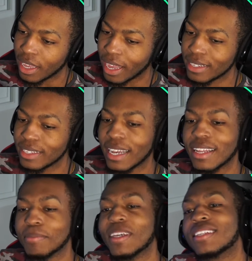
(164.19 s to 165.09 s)
And
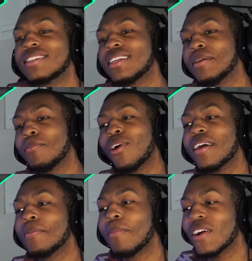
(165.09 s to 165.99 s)
that makes
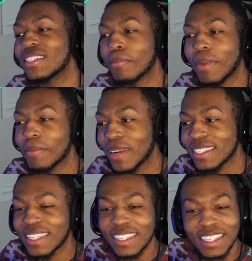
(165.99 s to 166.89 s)
Badman
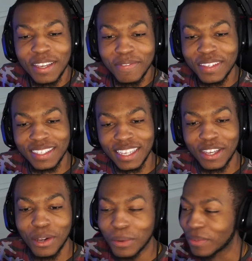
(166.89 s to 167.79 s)
Sasuke feel say,
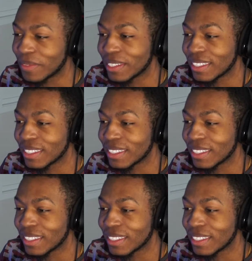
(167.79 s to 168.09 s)
yo,